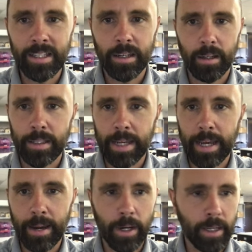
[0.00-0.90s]

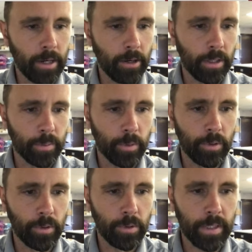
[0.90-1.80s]
tab right here, this
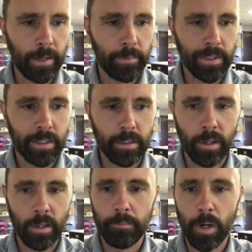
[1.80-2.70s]
maroon tab, this is the
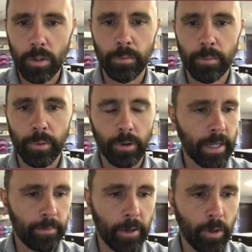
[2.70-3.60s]
most important
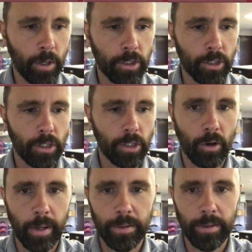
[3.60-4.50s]
tab that I want you to know
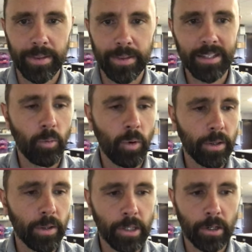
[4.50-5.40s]
about. This is the one
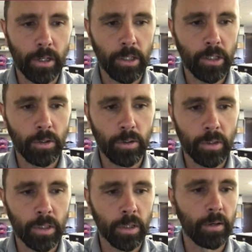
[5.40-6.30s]
that you're going to
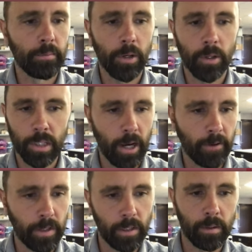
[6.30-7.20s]
use the most
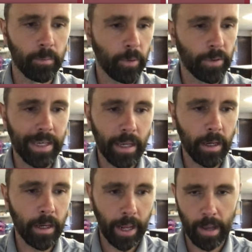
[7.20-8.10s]
often, both in
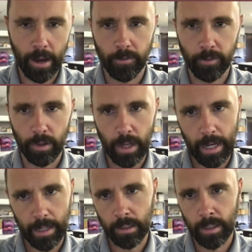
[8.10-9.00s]
and out of
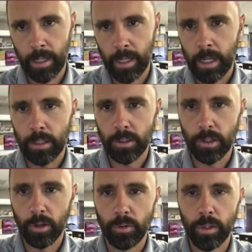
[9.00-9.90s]
class. And so
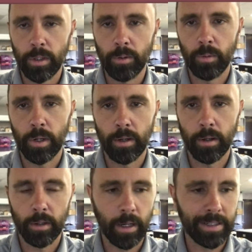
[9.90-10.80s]
you really want
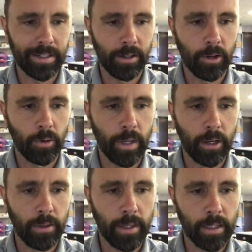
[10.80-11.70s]
to kind of zero in on
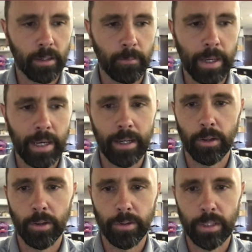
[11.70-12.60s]
this and pay
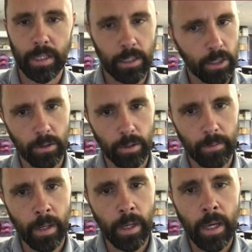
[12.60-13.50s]
close attention to it.
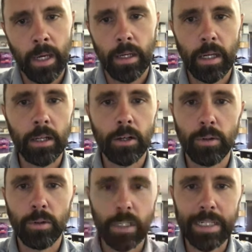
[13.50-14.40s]
It includes
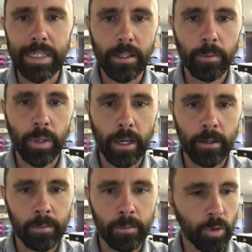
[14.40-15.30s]
our daily
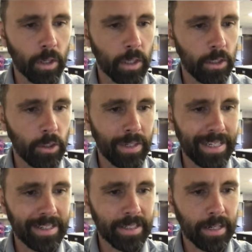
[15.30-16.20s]
plan, what we're going to do
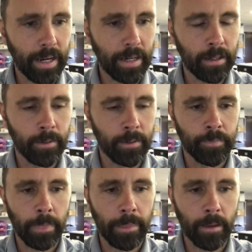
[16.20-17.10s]
inside
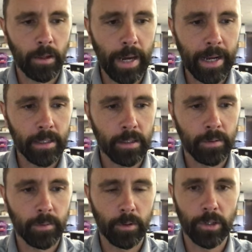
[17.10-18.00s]
class
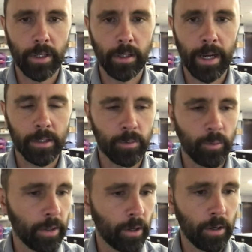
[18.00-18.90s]
or during class,
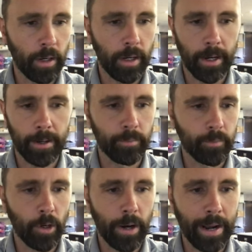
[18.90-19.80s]
whether
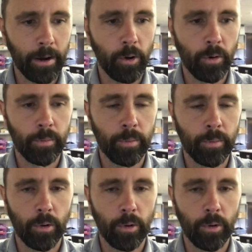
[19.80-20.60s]
you're at home or on